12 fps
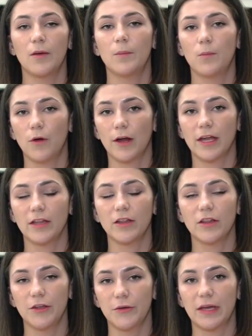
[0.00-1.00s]

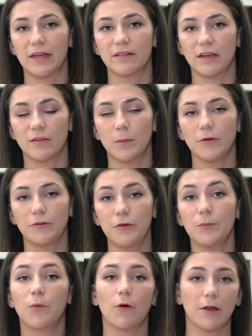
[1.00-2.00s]
Morgan Lucas, I spoke
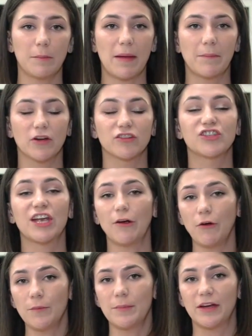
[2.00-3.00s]
to board member
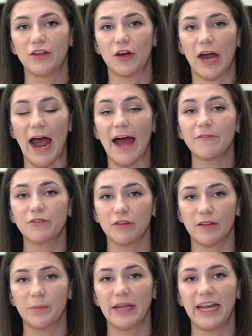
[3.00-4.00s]
Cheryl Miller
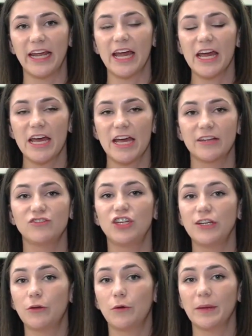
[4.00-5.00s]
after the meeting, and
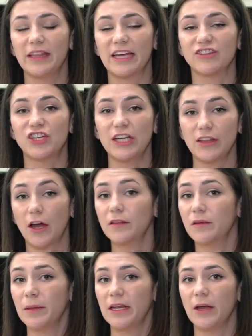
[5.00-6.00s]
she told me that she
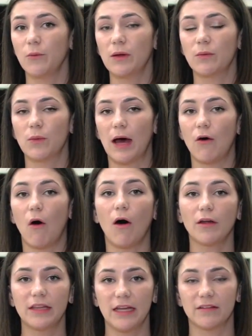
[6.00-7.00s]
thought the meeting went well,
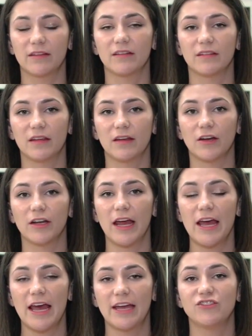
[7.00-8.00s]
all things considered,
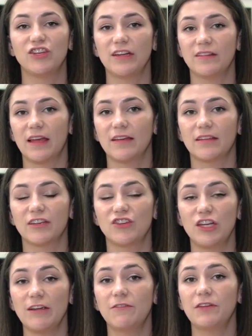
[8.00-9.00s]
and she says that
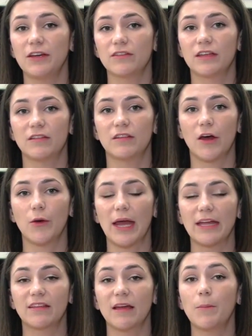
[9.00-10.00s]
she feels as though
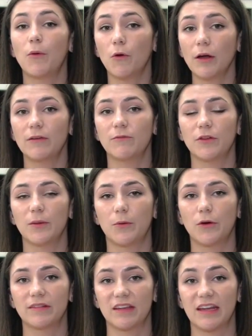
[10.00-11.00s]
it's important for the
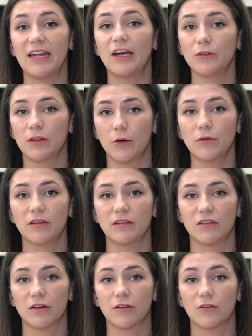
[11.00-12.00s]
board to hear those
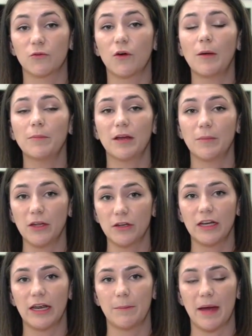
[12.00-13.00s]
concerns from
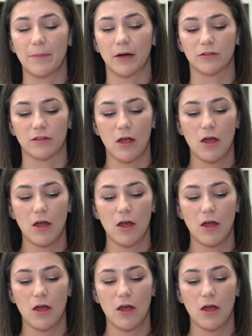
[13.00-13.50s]
community members.